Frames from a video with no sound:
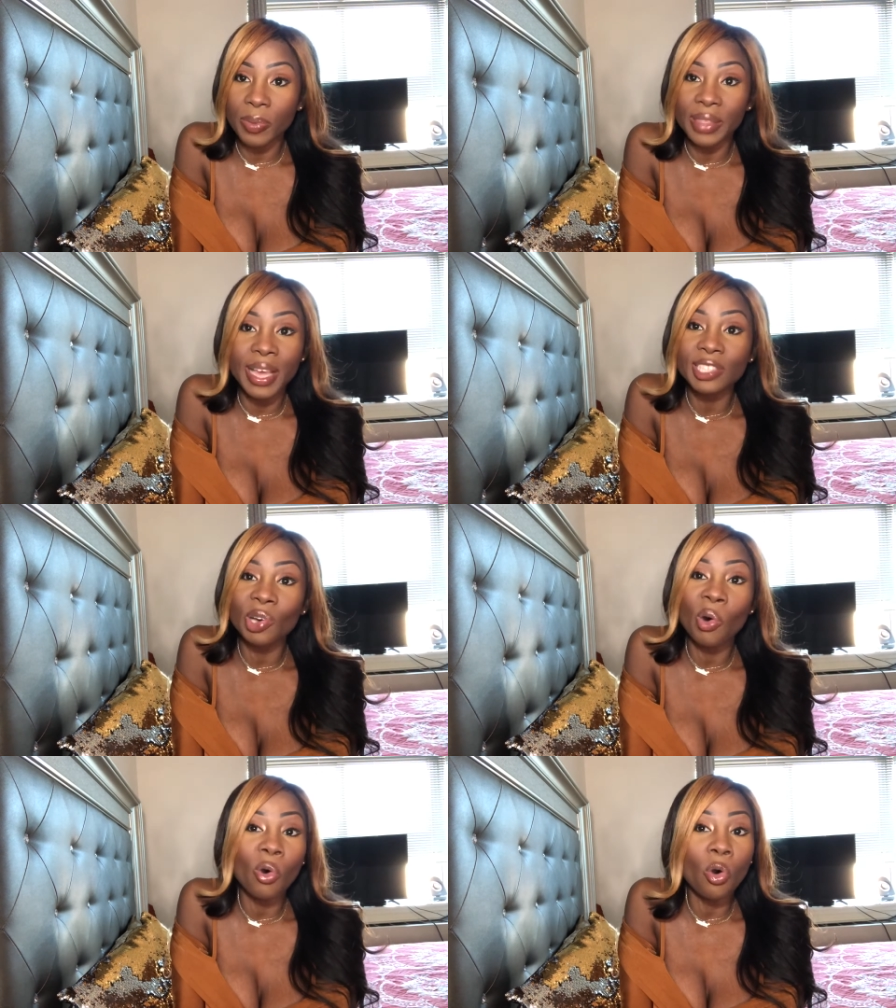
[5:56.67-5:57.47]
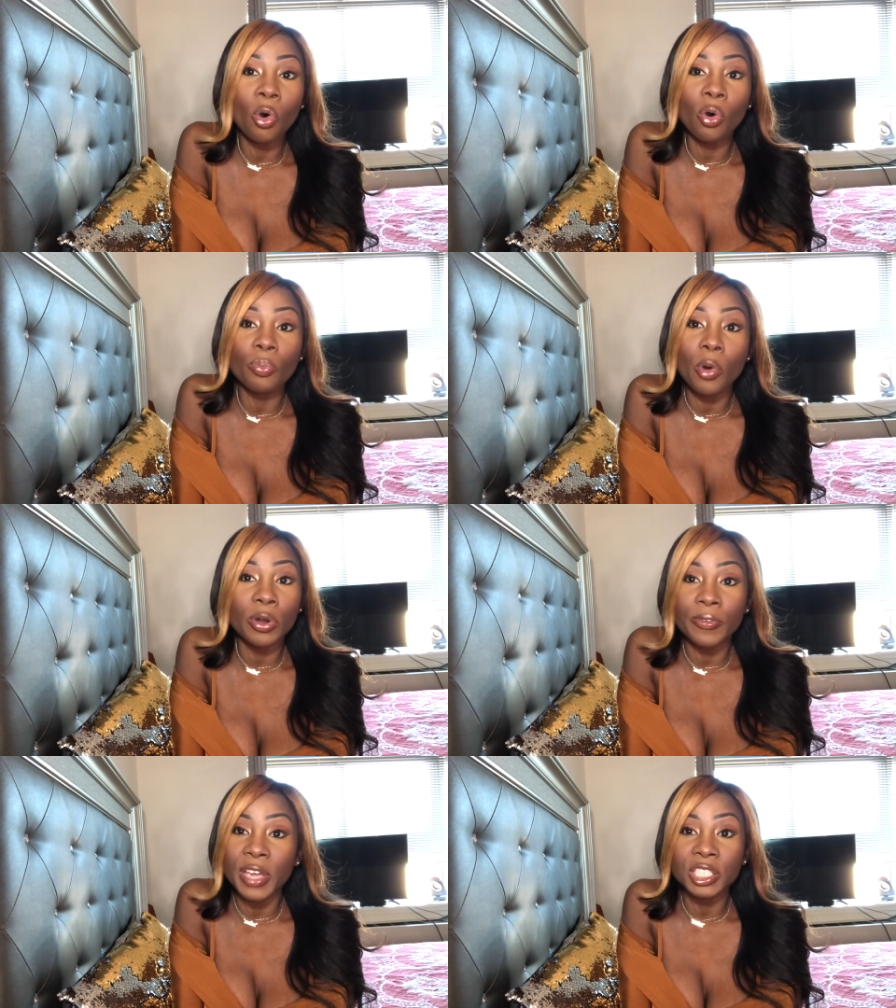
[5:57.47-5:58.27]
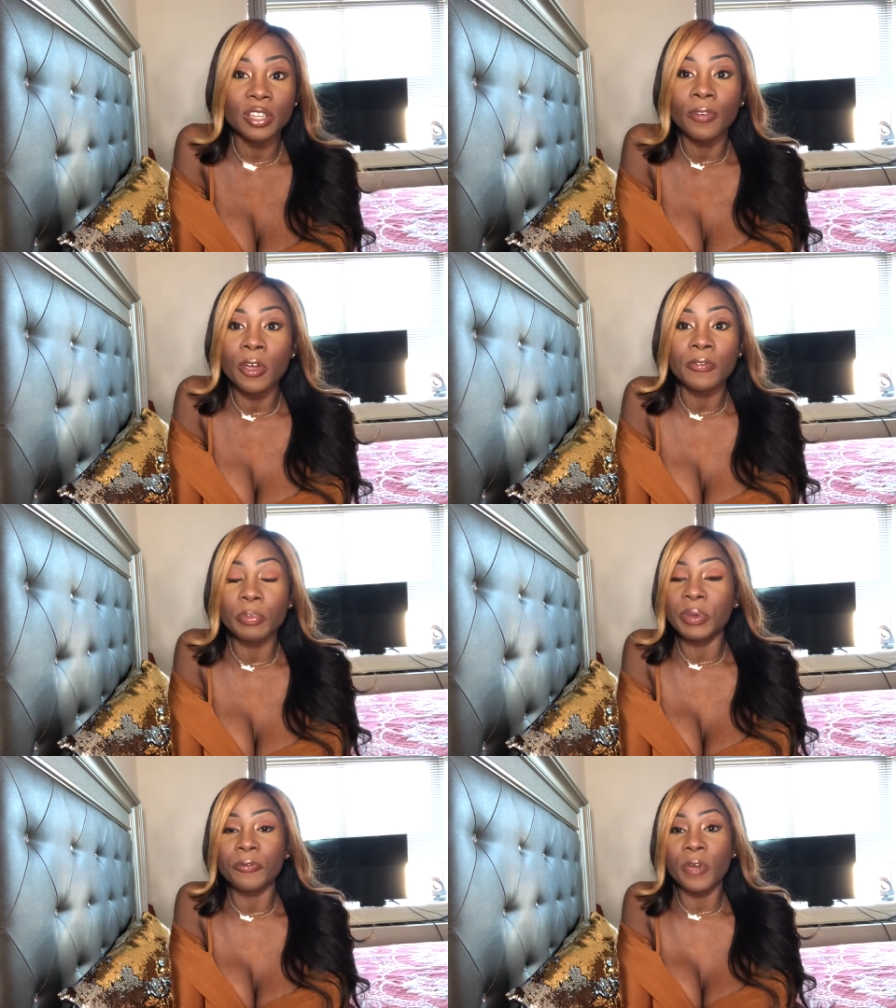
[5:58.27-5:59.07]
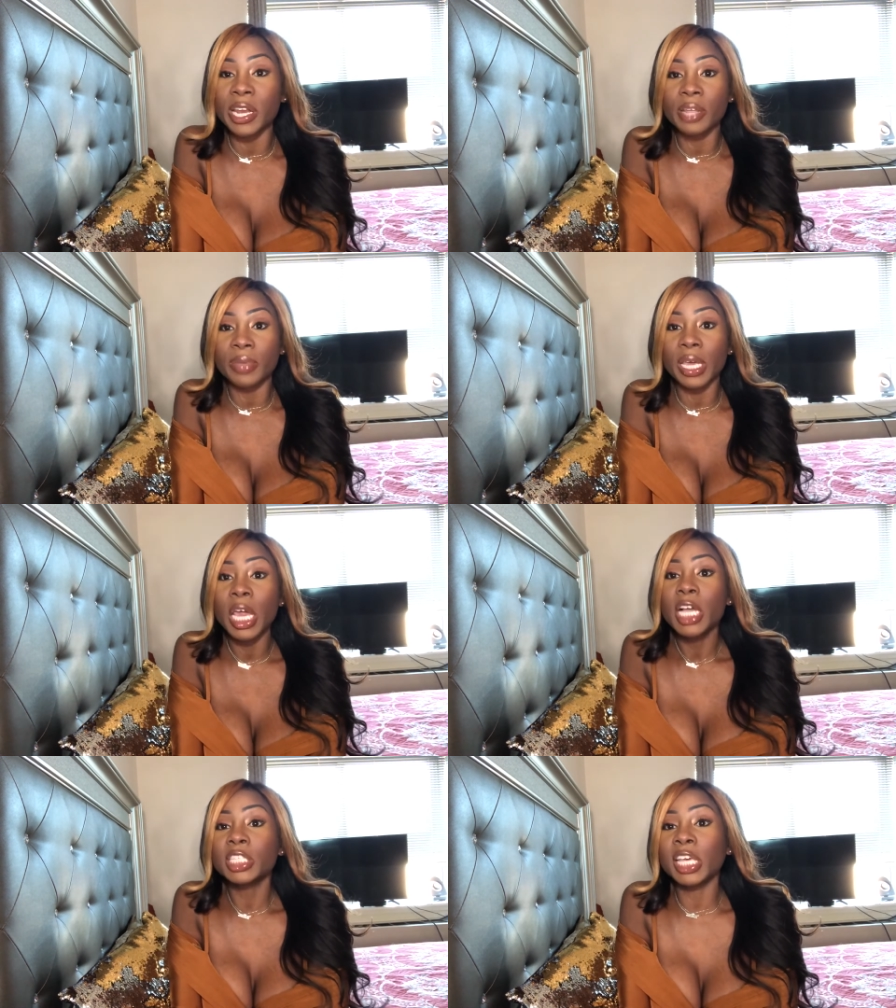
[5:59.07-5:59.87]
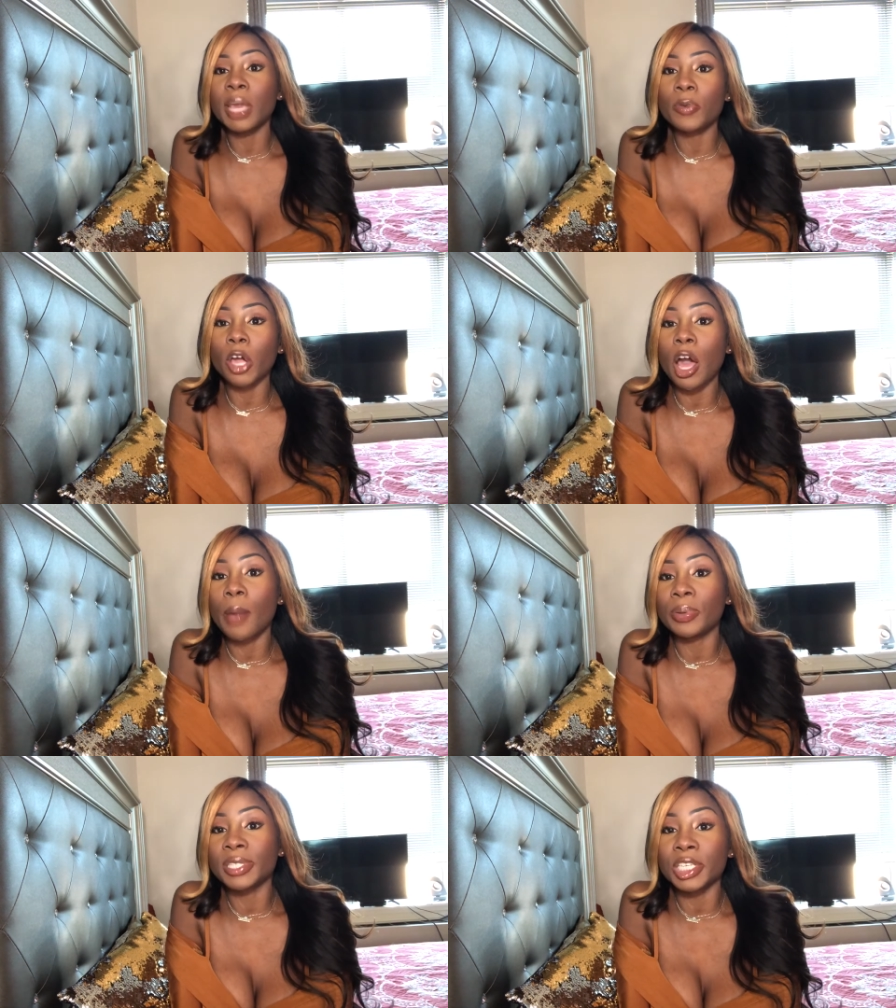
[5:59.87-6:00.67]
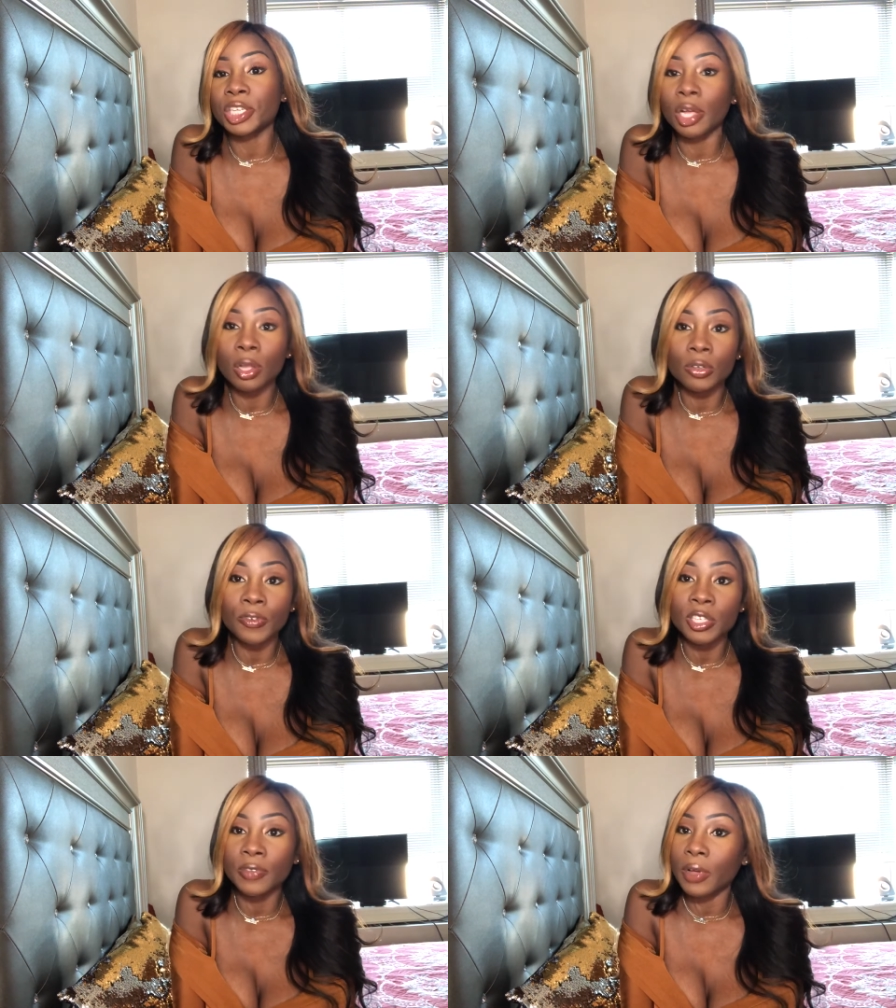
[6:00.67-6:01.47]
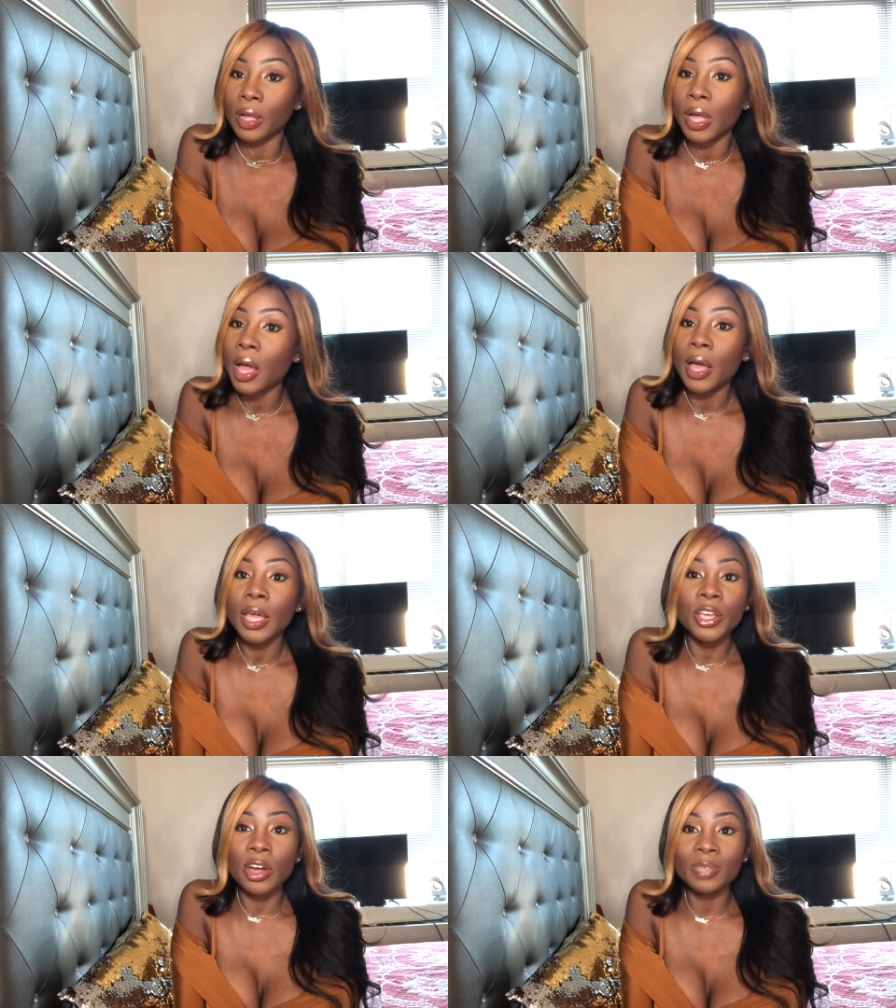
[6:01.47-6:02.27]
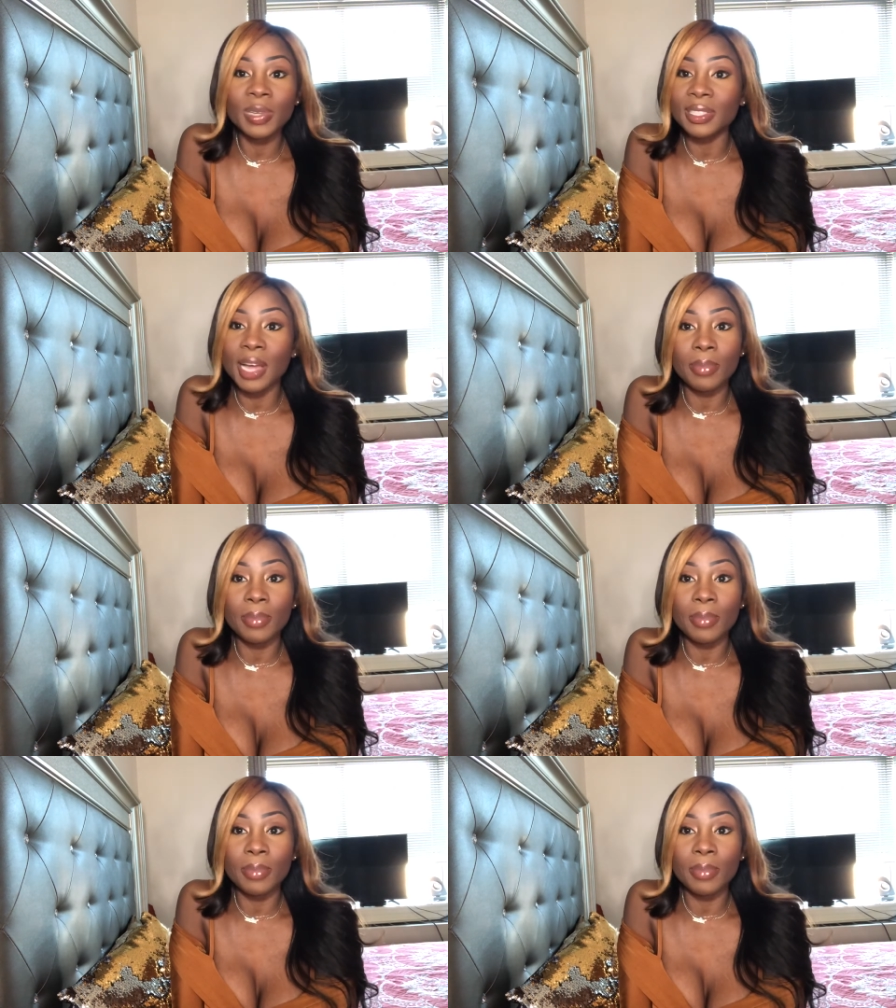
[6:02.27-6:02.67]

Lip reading: That's the whole motivation of her even befriending me, to keep your competition close. First of all, your husband is not my